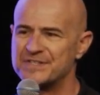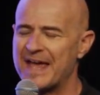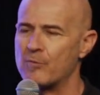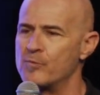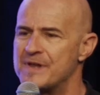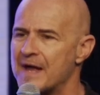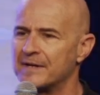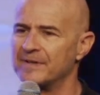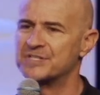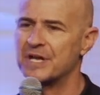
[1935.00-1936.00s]
is that
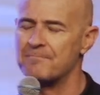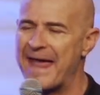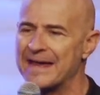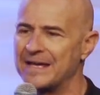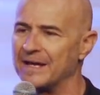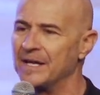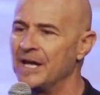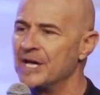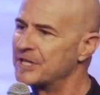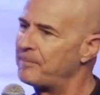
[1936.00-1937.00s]
none of us can make it.
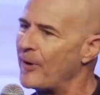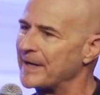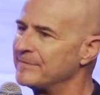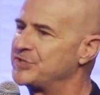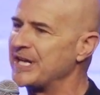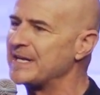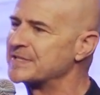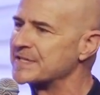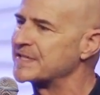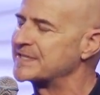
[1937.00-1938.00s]
The point of
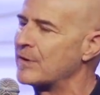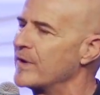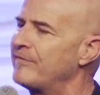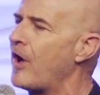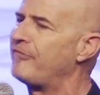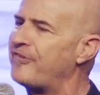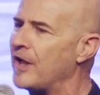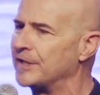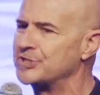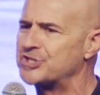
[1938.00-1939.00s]
Jesus is that we've all
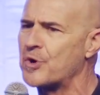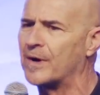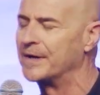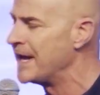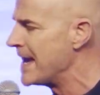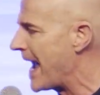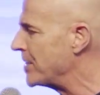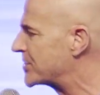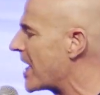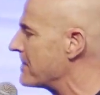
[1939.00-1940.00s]
fallen short.
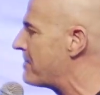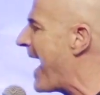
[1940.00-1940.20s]
And you tell me,